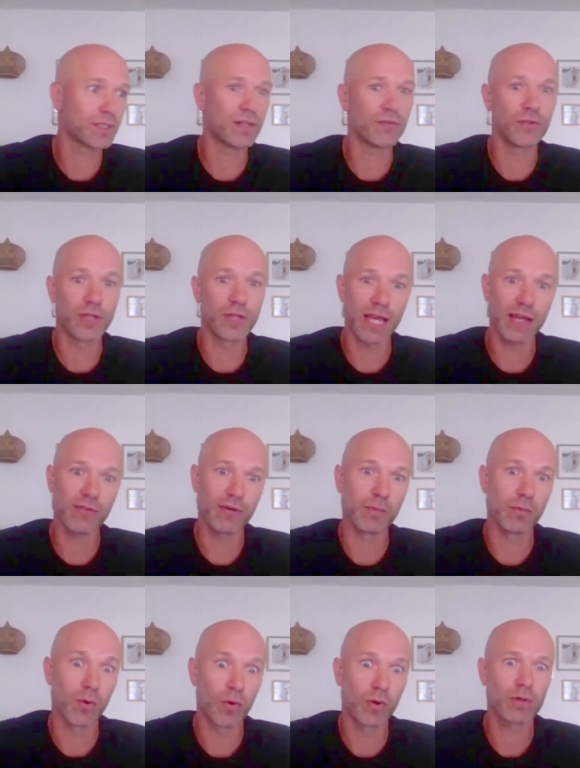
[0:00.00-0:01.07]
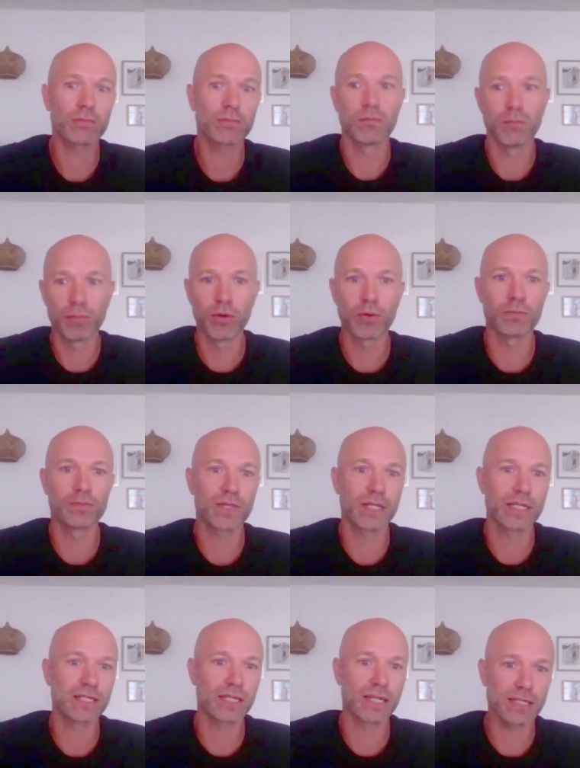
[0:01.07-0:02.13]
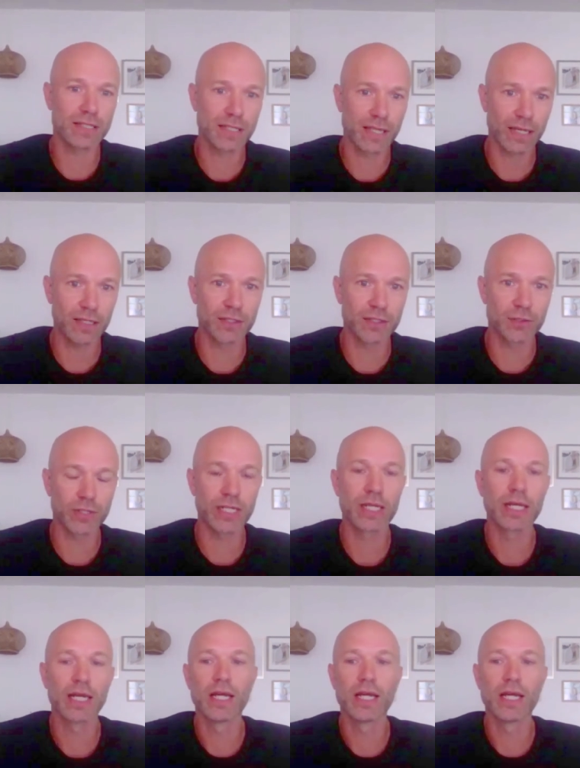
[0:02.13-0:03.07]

if you gave him more, boom, it's an ACL injury.